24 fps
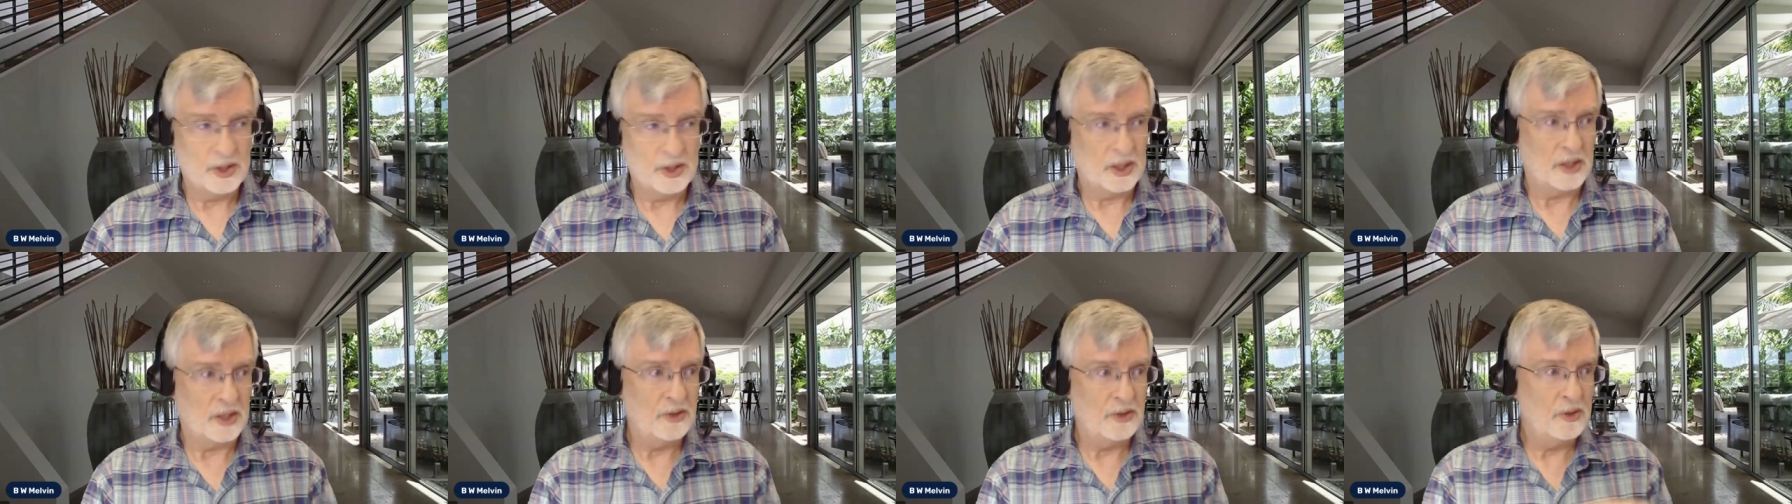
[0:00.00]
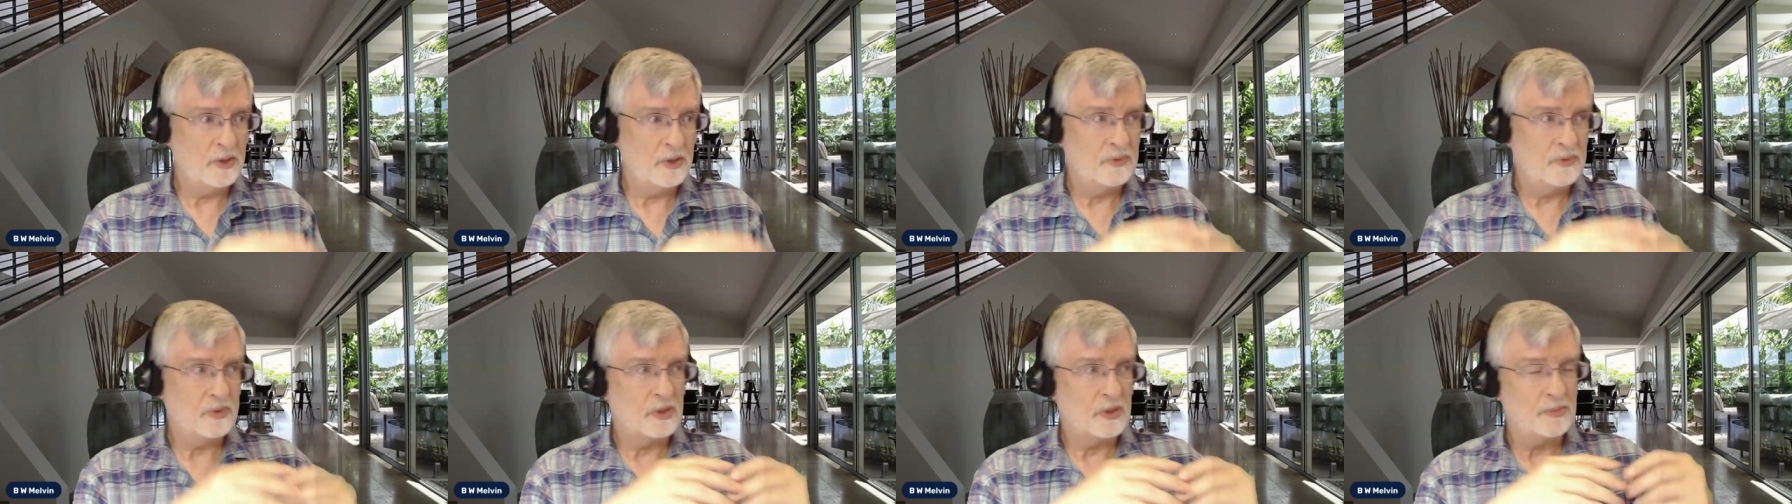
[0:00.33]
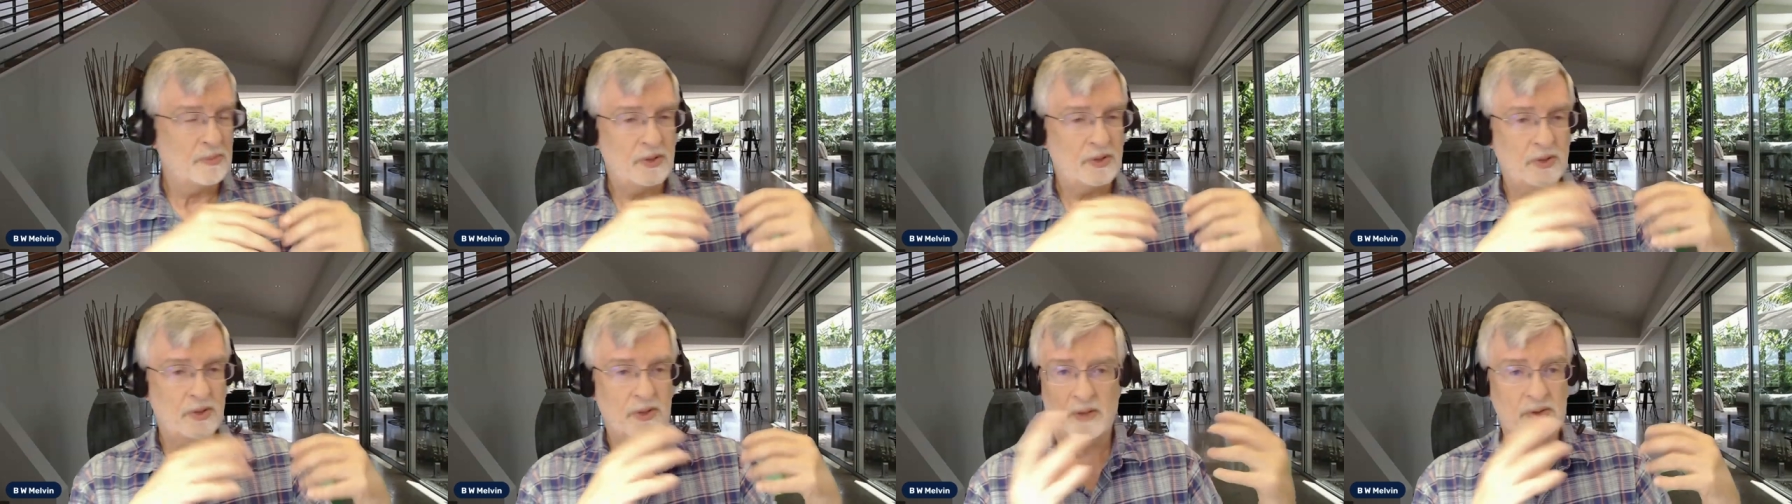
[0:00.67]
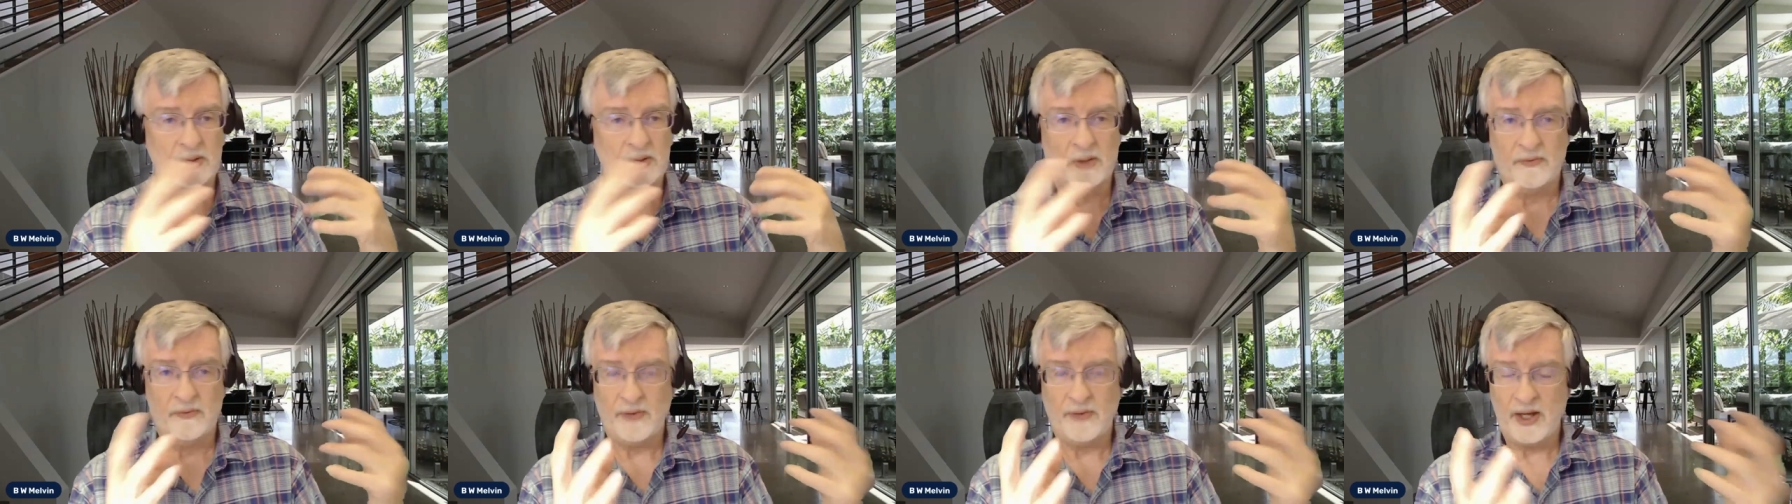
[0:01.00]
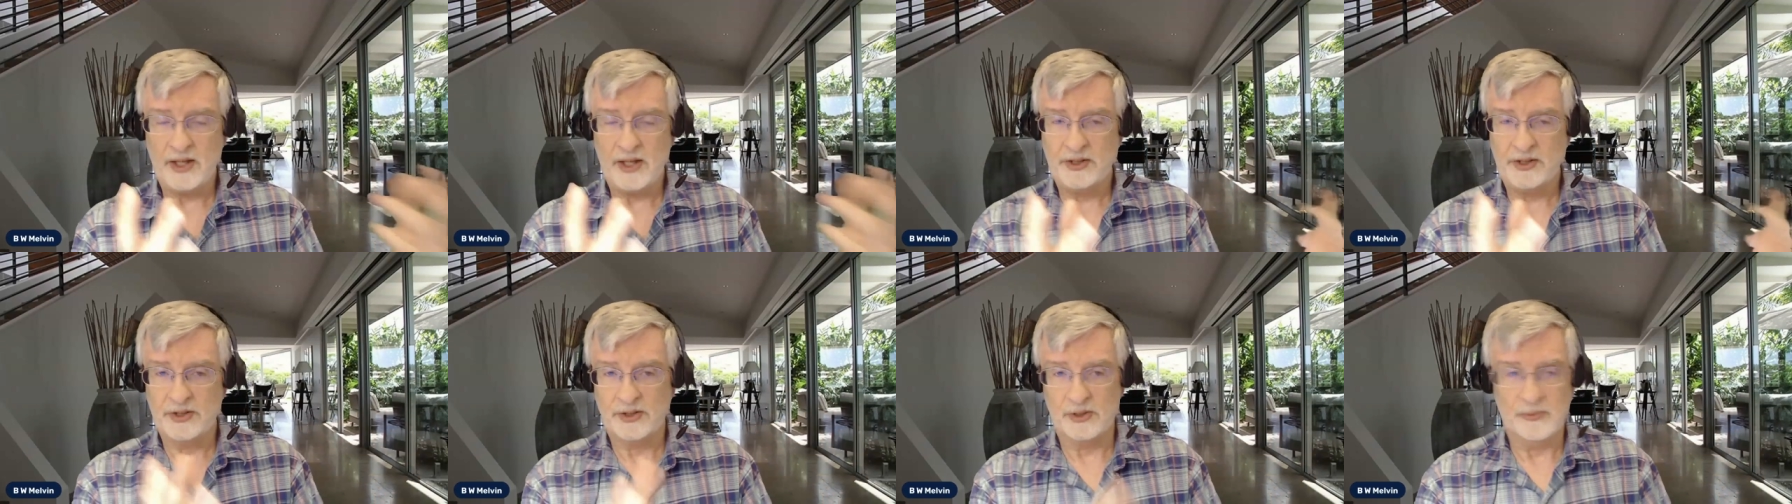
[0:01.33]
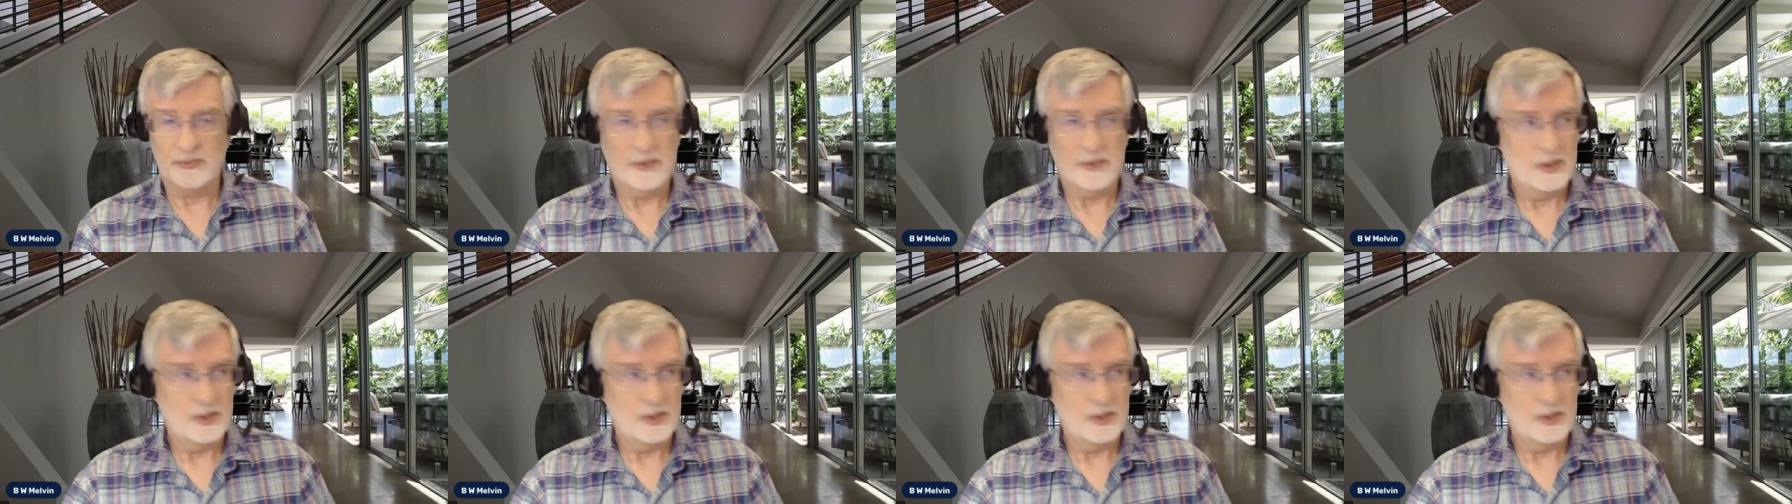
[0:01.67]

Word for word: A new form of, to- of fascism